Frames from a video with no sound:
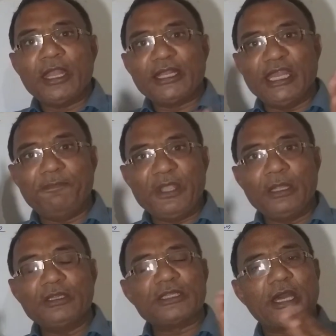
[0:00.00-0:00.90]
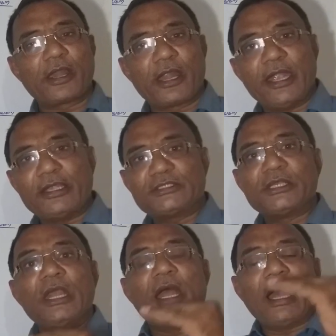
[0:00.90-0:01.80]
keeping their rights
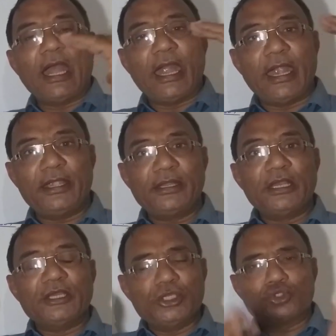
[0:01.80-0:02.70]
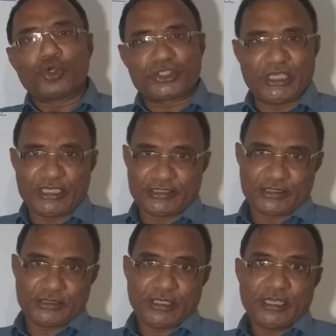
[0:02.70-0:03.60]
and
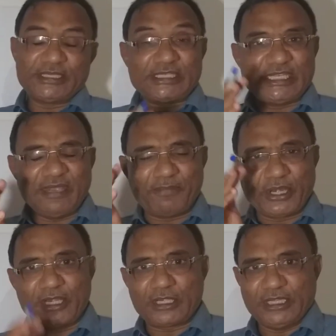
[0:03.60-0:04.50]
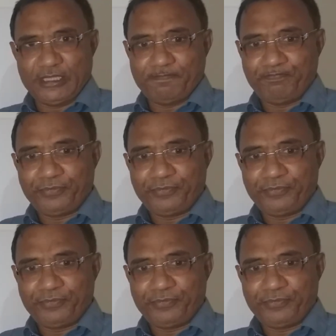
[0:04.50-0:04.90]
resources separately,